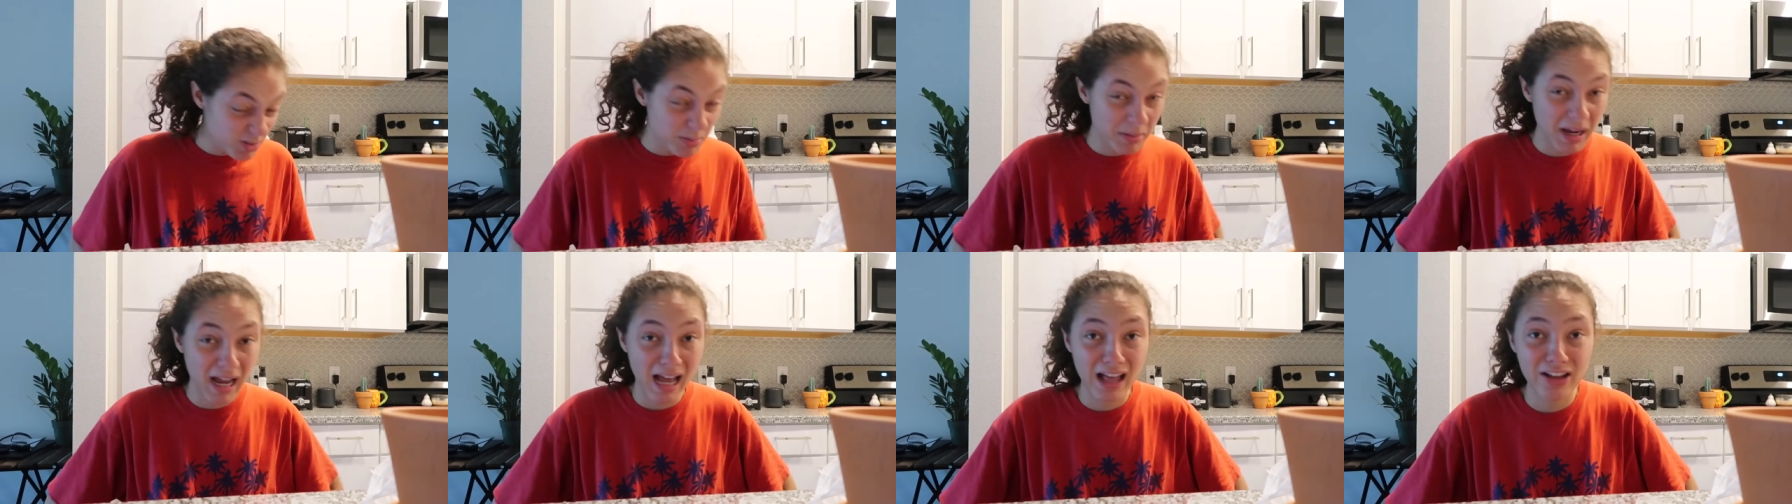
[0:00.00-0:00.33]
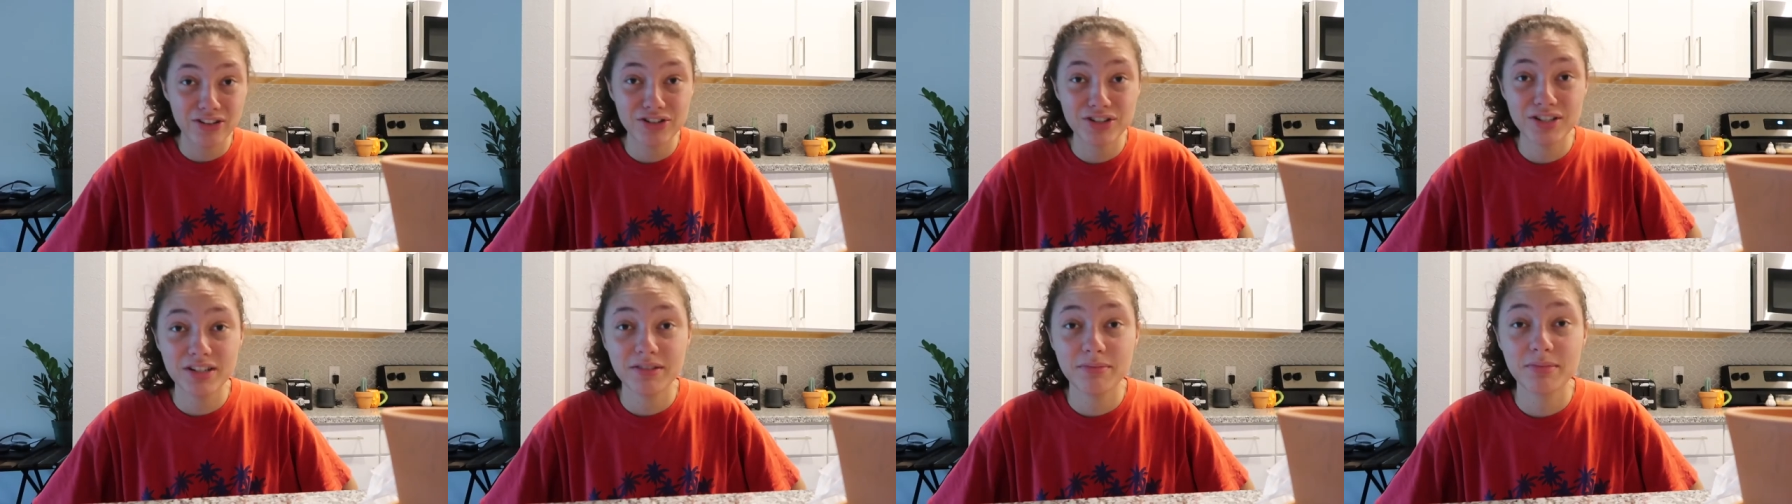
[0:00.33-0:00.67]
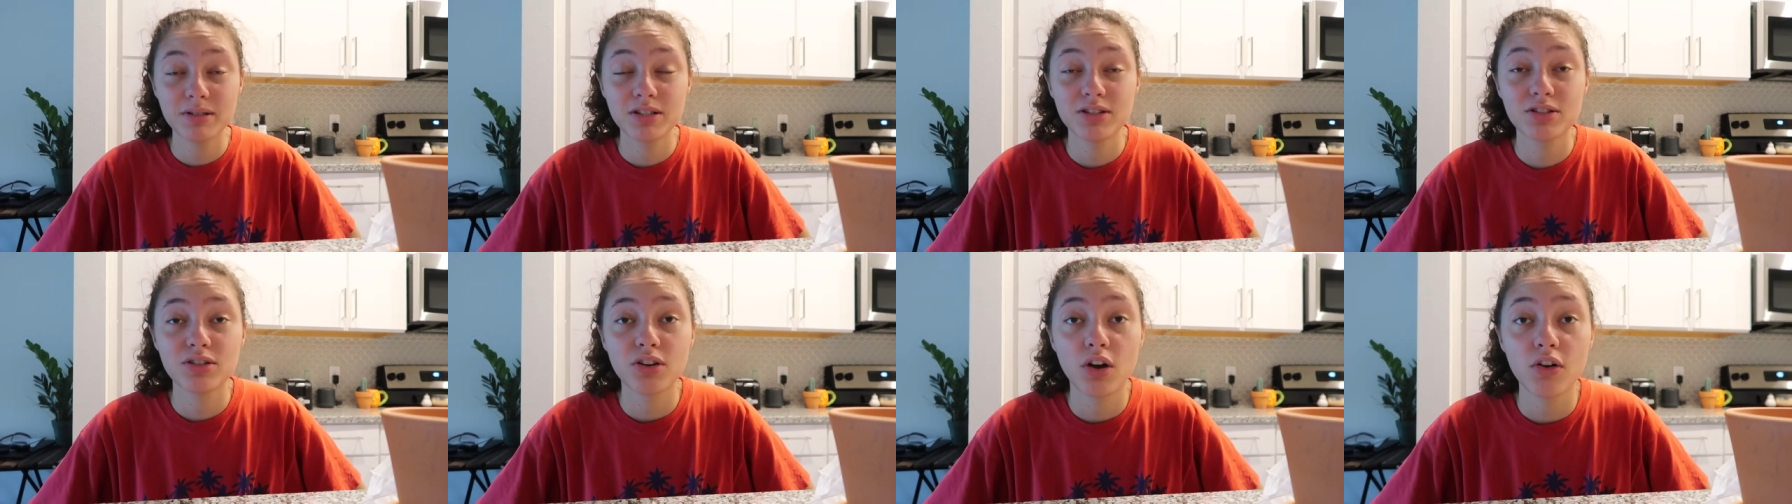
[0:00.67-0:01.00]
Dude, my allergies have
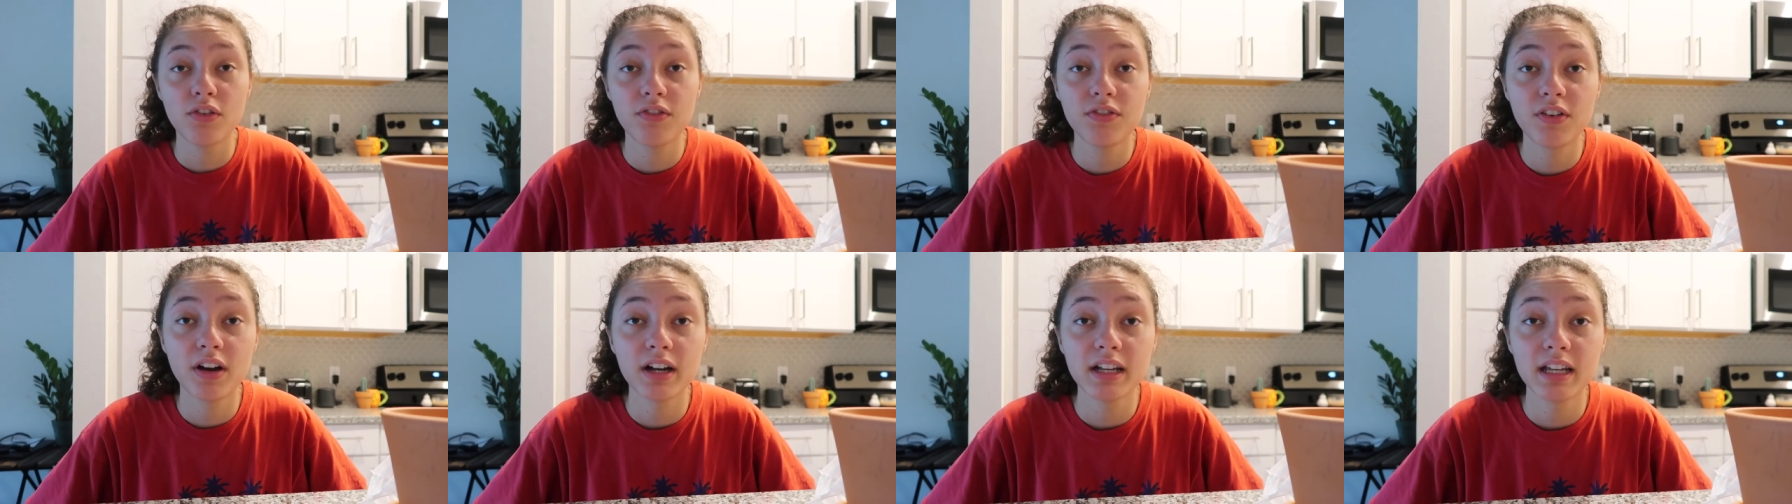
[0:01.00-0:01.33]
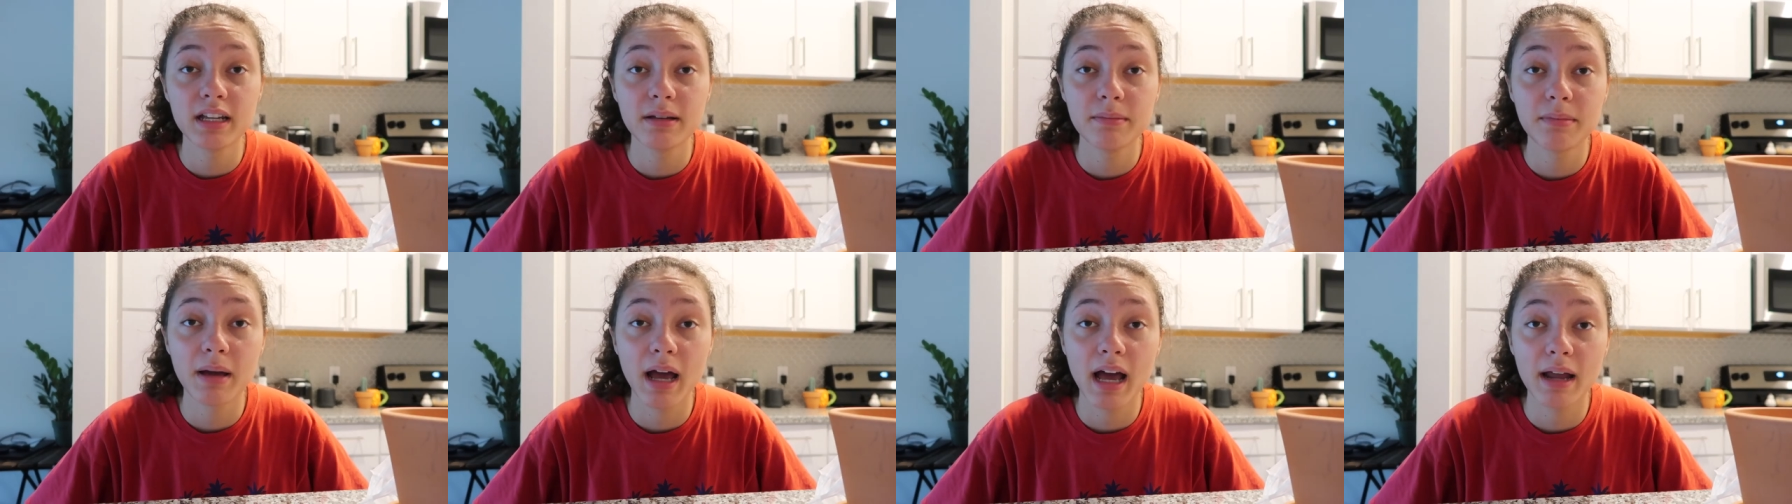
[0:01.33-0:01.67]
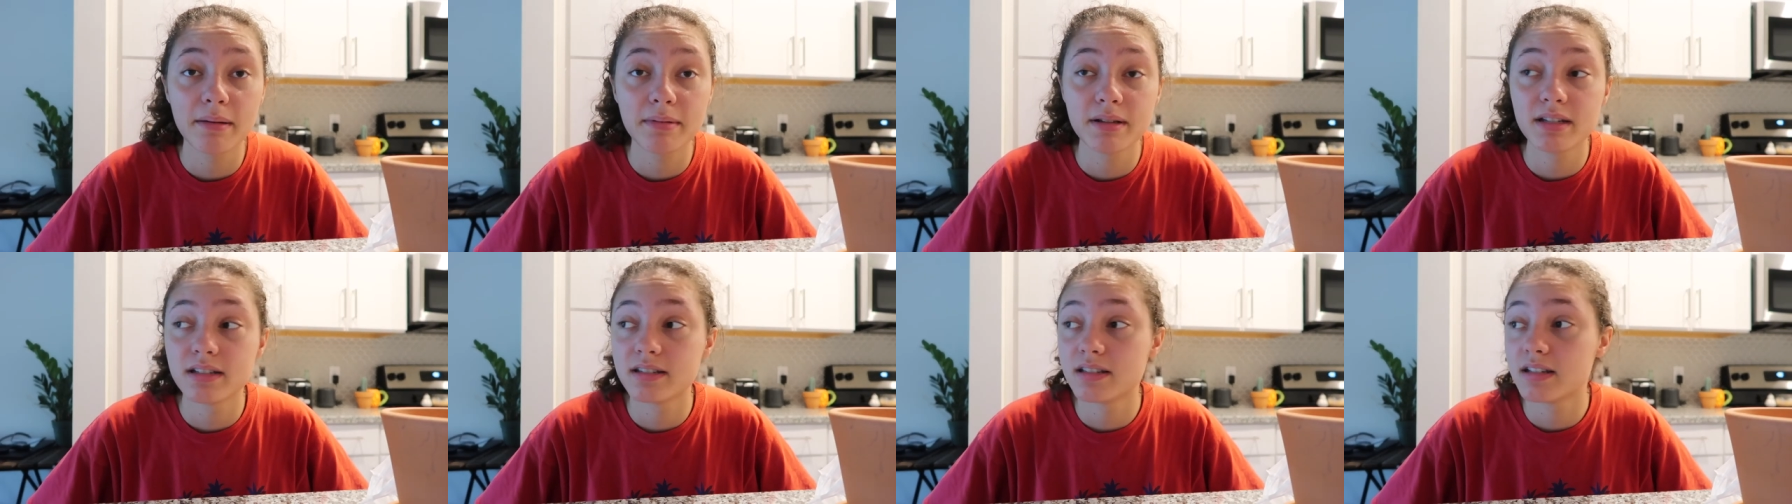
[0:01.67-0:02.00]
been so fucking
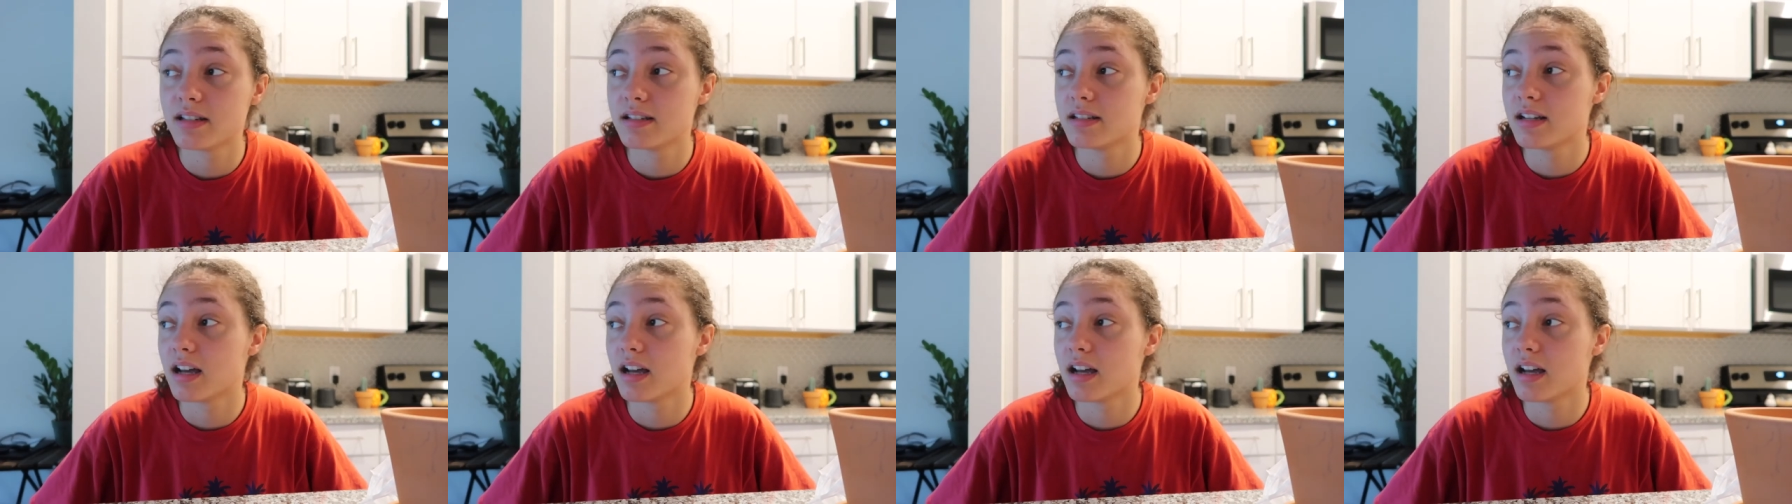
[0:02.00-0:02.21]
bad because the